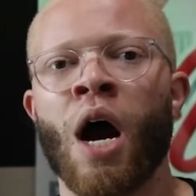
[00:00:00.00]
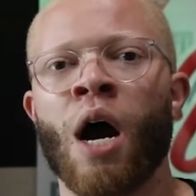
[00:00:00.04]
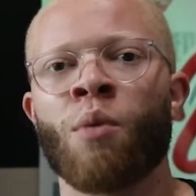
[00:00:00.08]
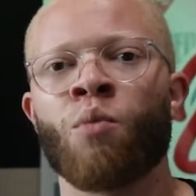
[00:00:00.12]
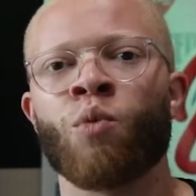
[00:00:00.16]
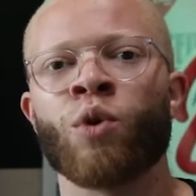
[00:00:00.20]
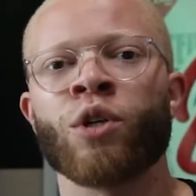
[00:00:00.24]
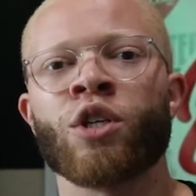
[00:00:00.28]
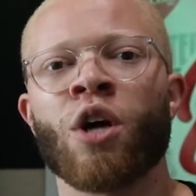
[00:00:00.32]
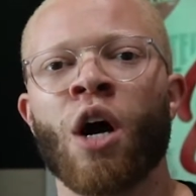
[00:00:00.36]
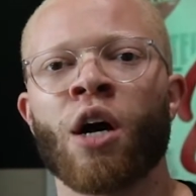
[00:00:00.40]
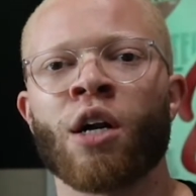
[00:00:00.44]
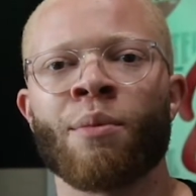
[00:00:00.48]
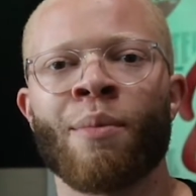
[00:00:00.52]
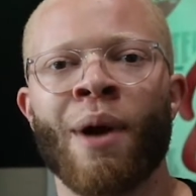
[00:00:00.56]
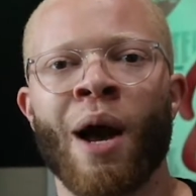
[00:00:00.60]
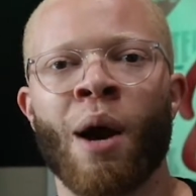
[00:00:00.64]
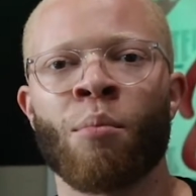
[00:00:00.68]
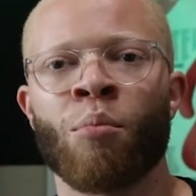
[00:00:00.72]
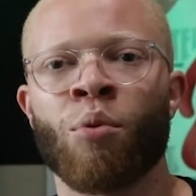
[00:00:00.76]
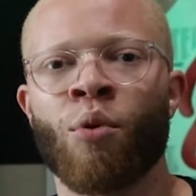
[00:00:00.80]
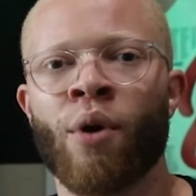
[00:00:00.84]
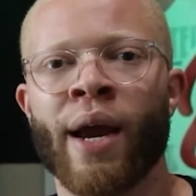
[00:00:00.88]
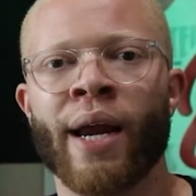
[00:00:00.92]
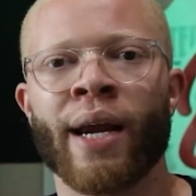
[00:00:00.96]
We talked
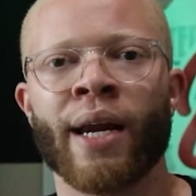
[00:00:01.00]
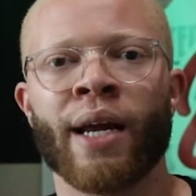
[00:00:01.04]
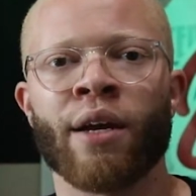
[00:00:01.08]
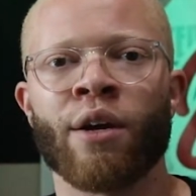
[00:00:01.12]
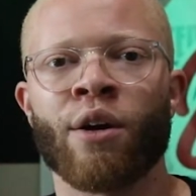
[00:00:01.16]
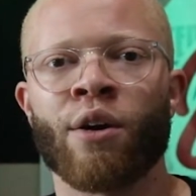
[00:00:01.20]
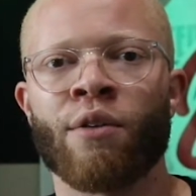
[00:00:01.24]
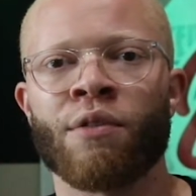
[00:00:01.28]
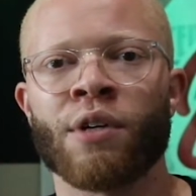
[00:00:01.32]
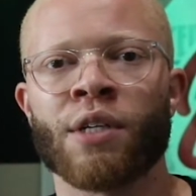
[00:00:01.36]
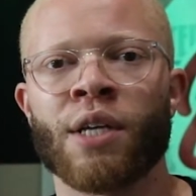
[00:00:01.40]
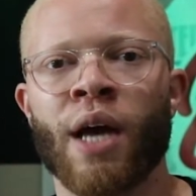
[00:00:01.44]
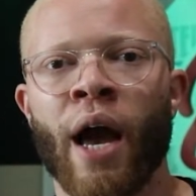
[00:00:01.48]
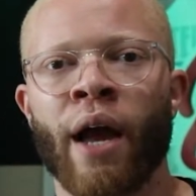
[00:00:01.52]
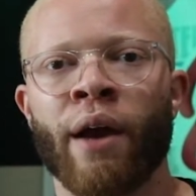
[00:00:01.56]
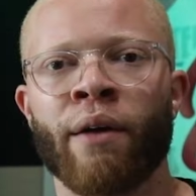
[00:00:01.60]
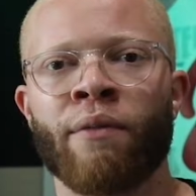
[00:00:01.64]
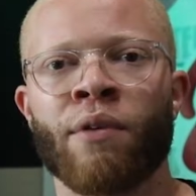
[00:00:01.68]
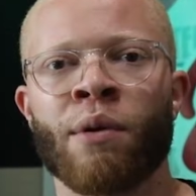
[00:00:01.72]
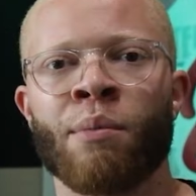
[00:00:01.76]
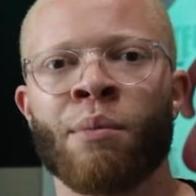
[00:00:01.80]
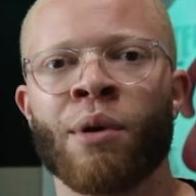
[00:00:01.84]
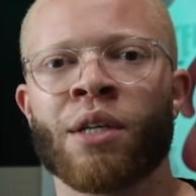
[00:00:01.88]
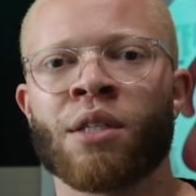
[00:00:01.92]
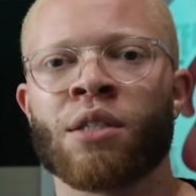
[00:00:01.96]
about branding your
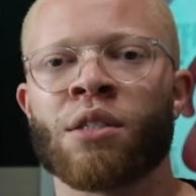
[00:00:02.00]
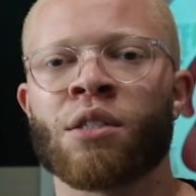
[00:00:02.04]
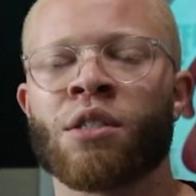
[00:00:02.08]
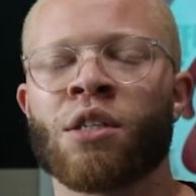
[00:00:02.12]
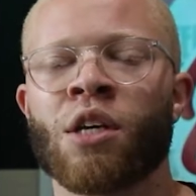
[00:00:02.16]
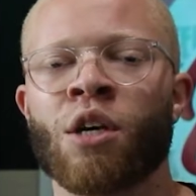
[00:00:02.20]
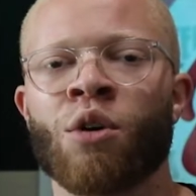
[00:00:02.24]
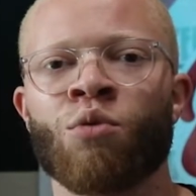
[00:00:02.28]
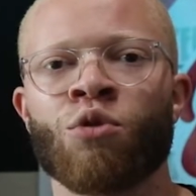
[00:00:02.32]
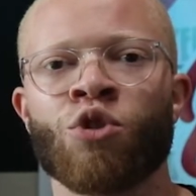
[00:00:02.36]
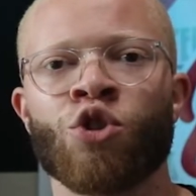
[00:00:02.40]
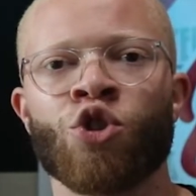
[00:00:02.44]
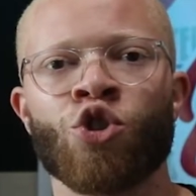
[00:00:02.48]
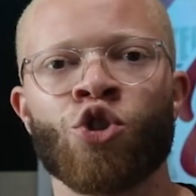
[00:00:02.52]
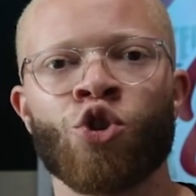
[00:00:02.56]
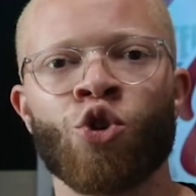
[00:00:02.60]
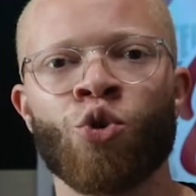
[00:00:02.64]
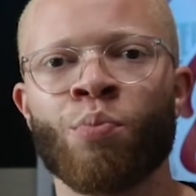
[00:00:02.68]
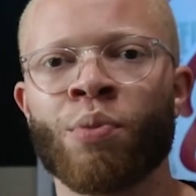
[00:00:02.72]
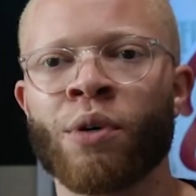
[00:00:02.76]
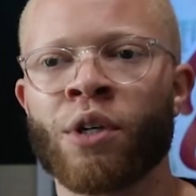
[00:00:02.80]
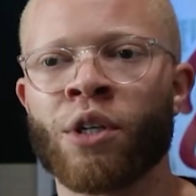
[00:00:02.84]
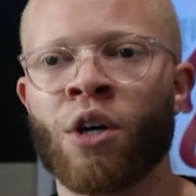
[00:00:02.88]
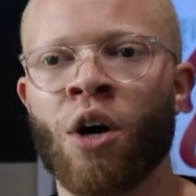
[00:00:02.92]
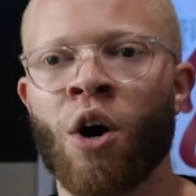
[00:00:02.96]
photography business. It was
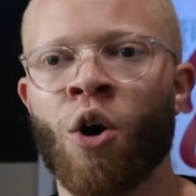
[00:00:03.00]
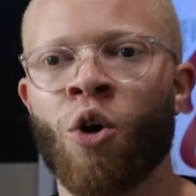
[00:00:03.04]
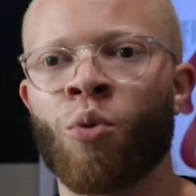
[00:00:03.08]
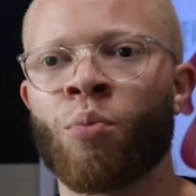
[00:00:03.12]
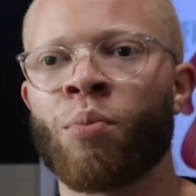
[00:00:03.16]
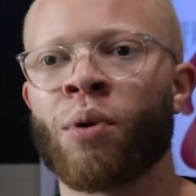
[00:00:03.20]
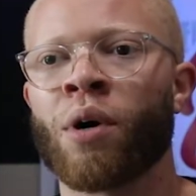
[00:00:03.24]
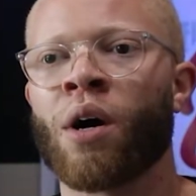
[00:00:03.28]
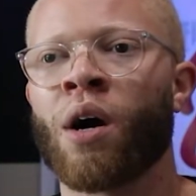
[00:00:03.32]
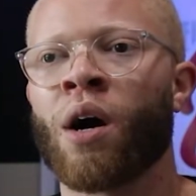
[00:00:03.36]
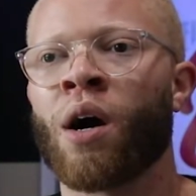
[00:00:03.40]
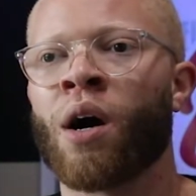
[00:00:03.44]
super dope.